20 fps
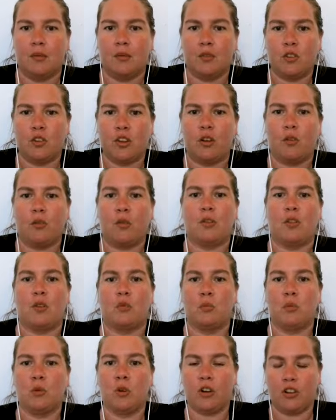So the
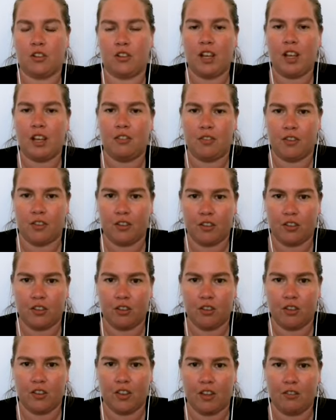more safe and
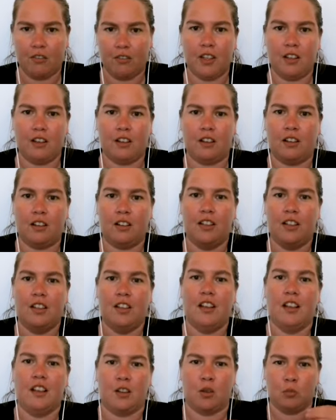secure they feel,
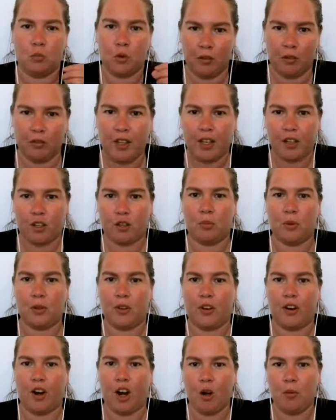the more flexible
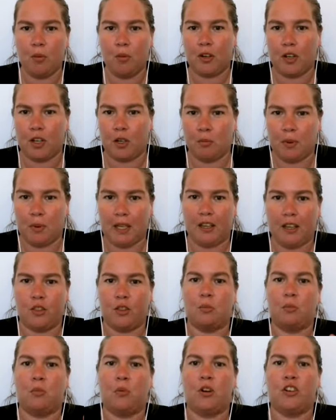their armor can be, the
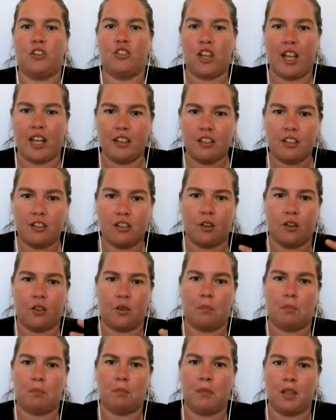more
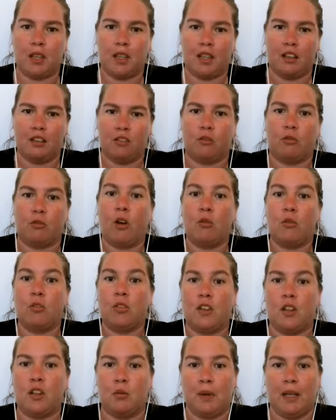gentle the growth
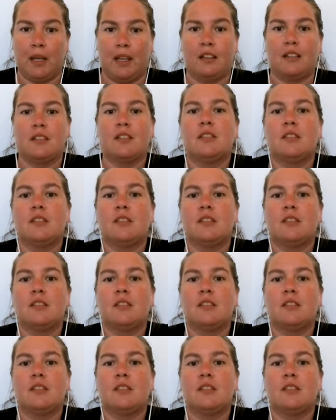can be.